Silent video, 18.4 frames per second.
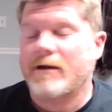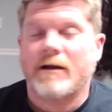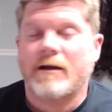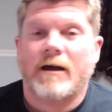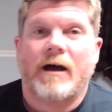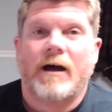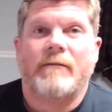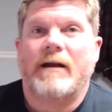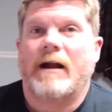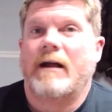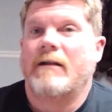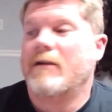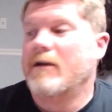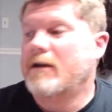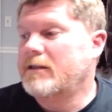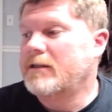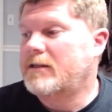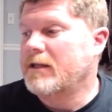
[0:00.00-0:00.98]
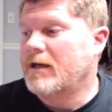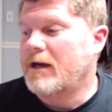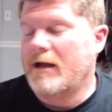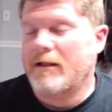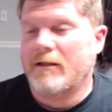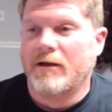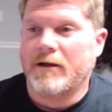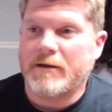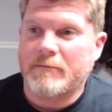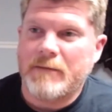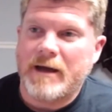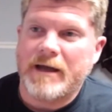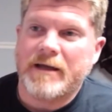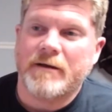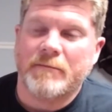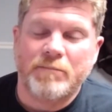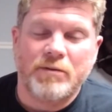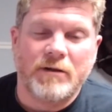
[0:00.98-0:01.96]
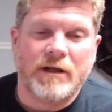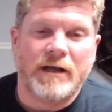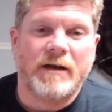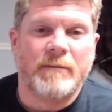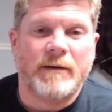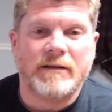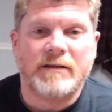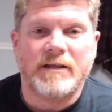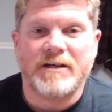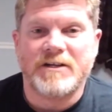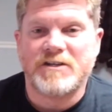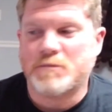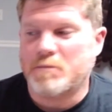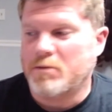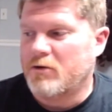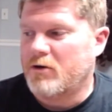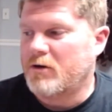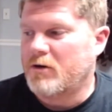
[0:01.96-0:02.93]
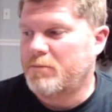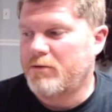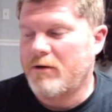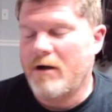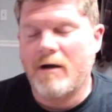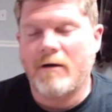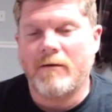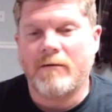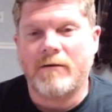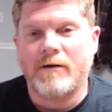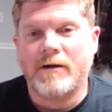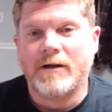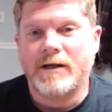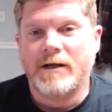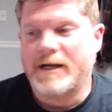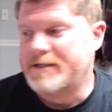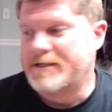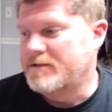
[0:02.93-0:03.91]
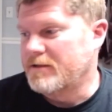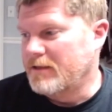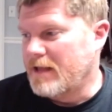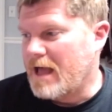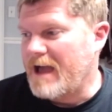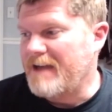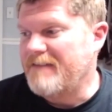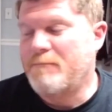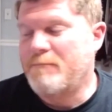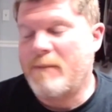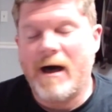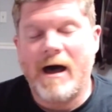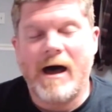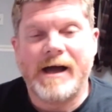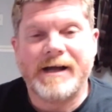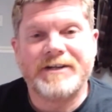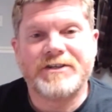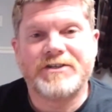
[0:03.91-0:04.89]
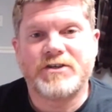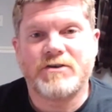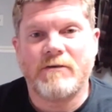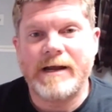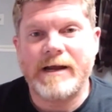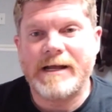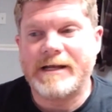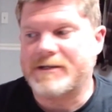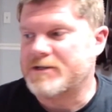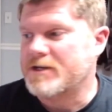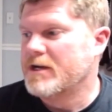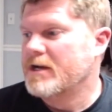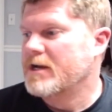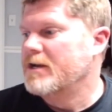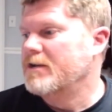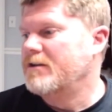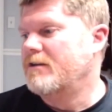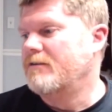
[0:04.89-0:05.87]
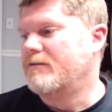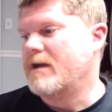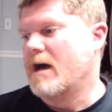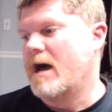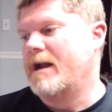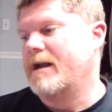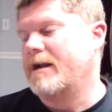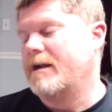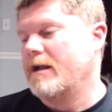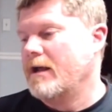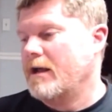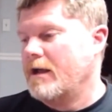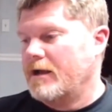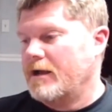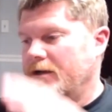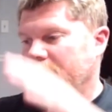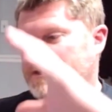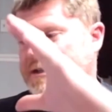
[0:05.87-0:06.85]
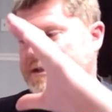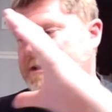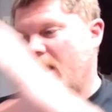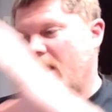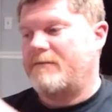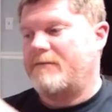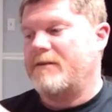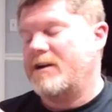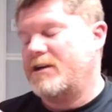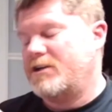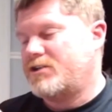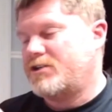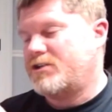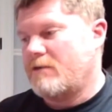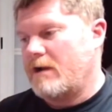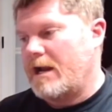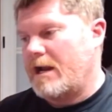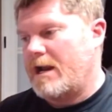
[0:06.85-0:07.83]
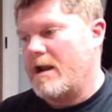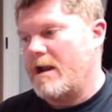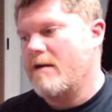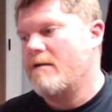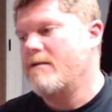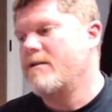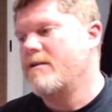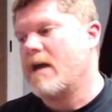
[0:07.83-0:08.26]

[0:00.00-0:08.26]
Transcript: i mean i look at the i look at my complaint about the explorer pro it's life behind screens you've got it seven inch screen here. You